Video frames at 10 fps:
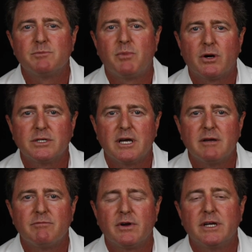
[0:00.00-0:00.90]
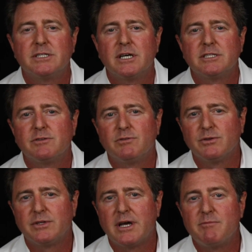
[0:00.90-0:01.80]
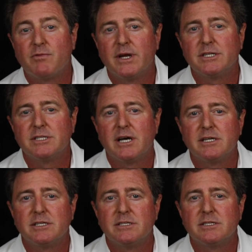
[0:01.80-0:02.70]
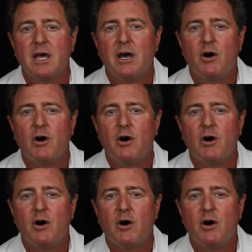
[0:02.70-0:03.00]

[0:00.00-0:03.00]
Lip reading: part-time franchises, full-time franchises,